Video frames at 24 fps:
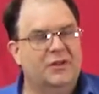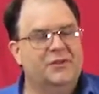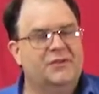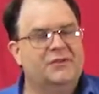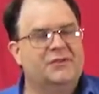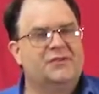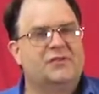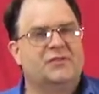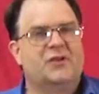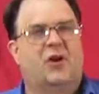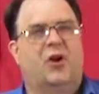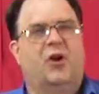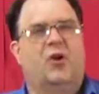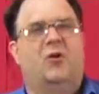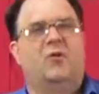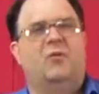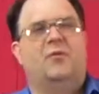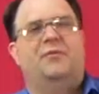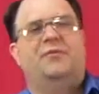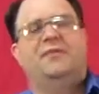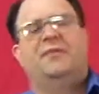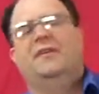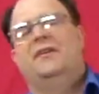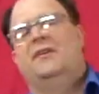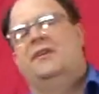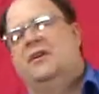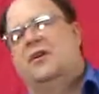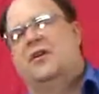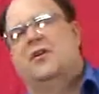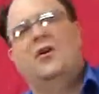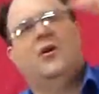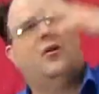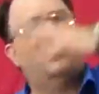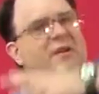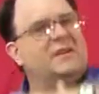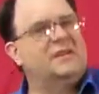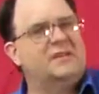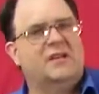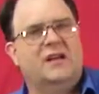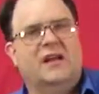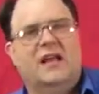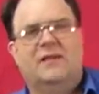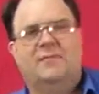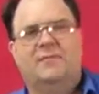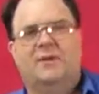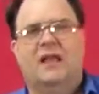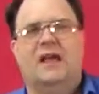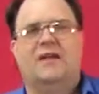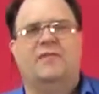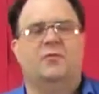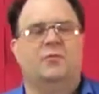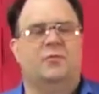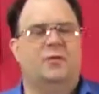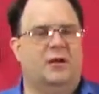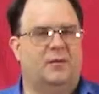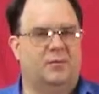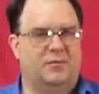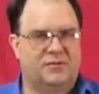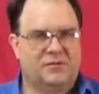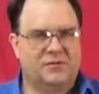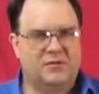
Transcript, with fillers: So you're always going to be having bubbles.